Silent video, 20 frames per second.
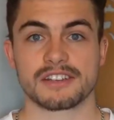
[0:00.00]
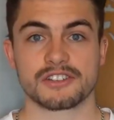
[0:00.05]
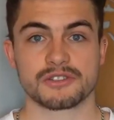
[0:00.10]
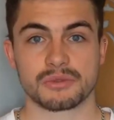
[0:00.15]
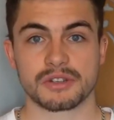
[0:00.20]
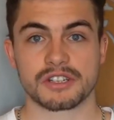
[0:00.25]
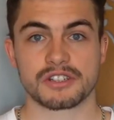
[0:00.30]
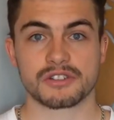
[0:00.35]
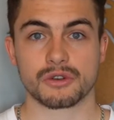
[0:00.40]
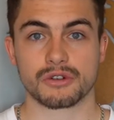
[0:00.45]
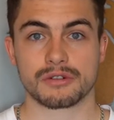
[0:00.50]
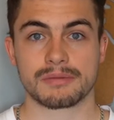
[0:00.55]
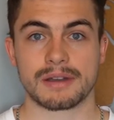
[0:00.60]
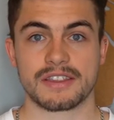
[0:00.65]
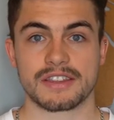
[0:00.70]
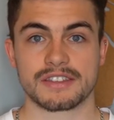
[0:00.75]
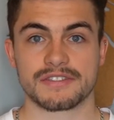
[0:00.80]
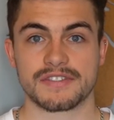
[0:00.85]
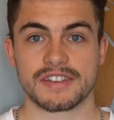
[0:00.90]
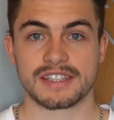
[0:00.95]
Just wanted to talk
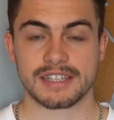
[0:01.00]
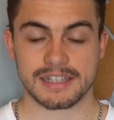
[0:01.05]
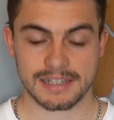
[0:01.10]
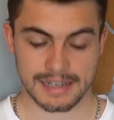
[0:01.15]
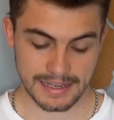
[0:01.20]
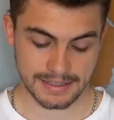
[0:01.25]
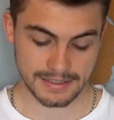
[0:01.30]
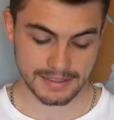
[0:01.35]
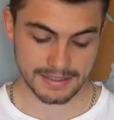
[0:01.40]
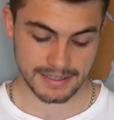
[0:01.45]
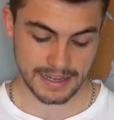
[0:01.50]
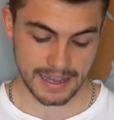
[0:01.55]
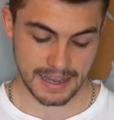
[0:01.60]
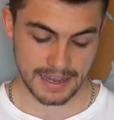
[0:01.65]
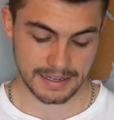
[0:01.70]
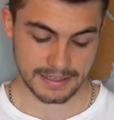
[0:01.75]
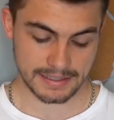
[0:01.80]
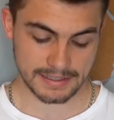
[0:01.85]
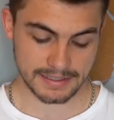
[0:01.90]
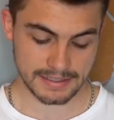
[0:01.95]
about this vintage lens
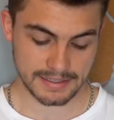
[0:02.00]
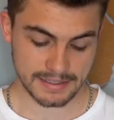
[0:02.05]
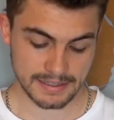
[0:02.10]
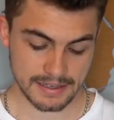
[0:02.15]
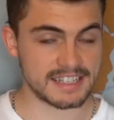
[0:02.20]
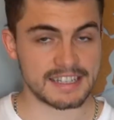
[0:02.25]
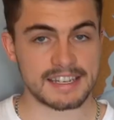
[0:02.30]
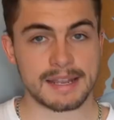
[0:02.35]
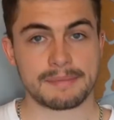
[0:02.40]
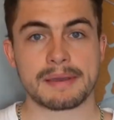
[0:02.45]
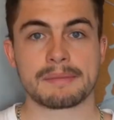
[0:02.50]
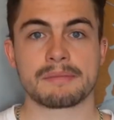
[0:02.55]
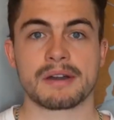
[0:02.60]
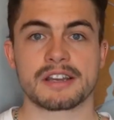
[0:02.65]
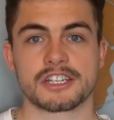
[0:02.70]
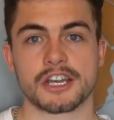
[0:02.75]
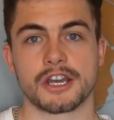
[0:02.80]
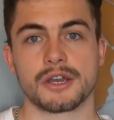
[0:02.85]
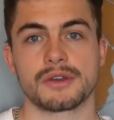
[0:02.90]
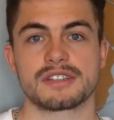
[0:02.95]
and dipping my
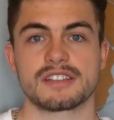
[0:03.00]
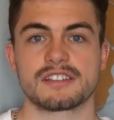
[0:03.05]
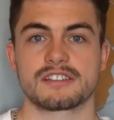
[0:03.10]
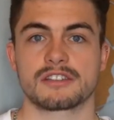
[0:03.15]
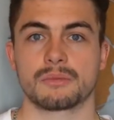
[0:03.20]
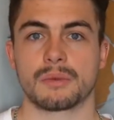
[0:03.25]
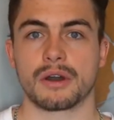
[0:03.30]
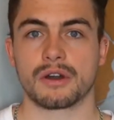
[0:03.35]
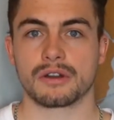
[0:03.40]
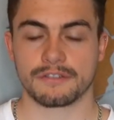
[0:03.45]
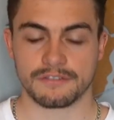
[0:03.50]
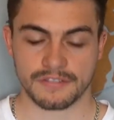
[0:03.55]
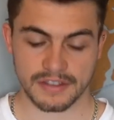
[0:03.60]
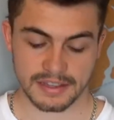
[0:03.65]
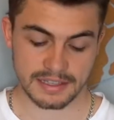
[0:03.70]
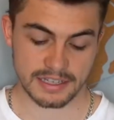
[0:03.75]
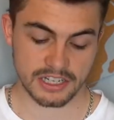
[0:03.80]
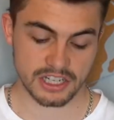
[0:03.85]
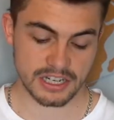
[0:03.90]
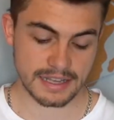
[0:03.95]
toes into the world of
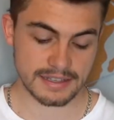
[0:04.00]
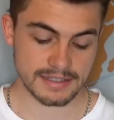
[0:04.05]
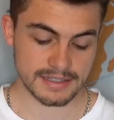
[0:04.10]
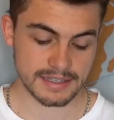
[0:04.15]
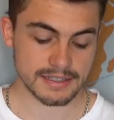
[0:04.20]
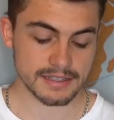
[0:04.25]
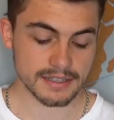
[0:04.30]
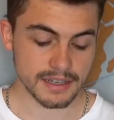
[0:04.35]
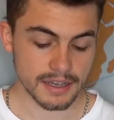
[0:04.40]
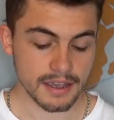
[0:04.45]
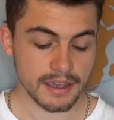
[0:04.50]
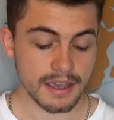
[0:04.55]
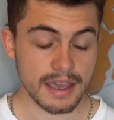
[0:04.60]
vintage lenses.